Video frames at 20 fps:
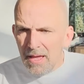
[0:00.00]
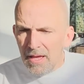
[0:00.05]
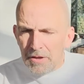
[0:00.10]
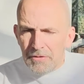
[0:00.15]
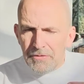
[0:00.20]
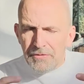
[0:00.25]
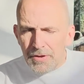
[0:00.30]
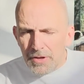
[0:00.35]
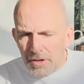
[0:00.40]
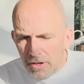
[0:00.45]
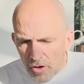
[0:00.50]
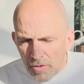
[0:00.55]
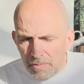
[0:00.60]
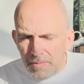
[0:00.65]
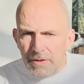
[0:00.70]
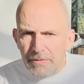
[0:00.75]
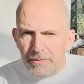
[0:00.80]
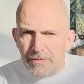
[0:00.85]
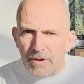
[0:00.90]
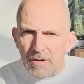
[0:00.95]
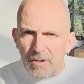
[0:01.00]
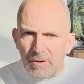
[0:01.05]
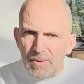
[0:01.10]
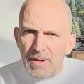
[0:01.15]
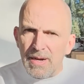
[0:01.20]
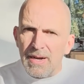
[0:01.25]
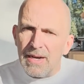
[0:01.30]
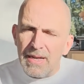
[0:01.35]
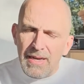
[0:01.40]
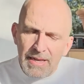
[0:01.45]
If you know me for a
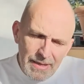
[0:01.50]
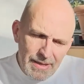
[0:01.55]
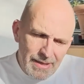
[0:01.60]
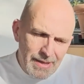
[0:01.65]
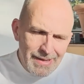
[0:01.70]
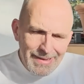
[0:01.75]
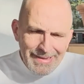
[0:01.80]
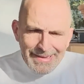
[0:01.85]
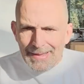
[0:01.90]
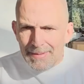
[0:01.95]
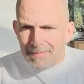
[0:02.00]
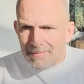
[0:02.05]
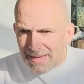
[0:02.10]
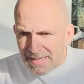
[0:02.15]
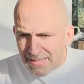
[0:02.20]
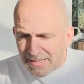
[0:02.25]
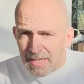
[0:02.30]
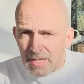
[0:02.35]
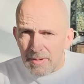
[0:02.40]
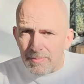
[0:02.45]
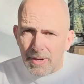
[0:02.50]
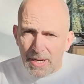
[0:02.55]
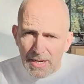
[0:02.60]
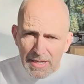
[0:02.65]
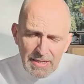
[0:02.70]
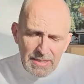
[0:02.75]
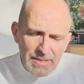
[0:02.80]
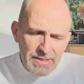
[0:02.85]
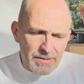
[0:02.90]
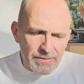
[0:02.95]
while, plastic
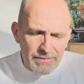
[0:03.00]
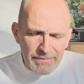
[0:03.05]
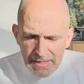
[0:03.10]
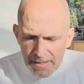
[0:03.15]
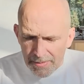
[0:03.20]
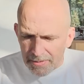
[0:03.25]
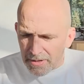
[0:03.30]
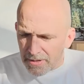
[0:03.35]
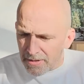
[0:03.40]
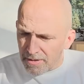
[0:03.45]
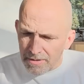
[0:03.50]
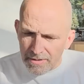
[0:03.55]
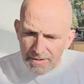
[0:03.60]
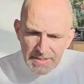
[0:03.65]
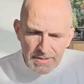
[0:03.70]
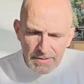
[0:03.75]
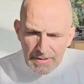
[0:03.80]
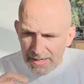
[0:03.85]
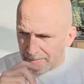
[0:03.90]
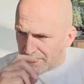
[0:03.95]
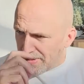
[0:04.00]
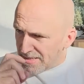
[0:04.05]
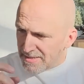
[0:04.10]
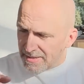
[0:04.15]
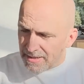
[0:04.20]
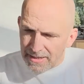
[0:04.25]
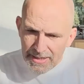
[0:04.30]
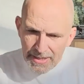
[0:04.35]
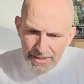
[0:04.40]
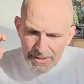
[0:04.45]
buckles on Velcro, so I
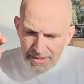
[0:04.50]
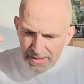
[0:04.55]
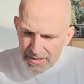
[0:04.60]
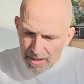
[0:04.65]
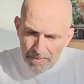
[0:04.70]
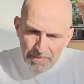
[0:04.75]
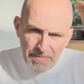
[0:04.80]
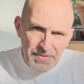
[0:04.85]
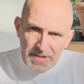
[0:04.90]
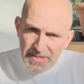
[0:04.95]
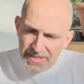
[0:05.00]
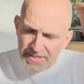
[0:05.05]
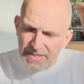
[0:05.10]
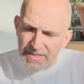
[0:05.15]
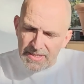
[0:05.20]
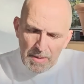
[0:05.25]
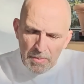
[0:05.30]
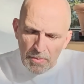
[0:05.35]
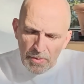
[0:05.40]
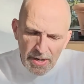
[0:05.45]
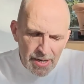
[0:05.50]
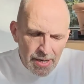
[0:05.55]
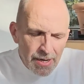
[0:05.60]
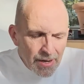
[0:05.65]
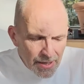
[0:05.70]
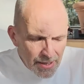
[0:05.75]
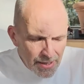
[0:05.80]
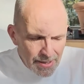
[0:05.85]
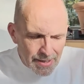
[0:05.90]
basically dumped this somewhere.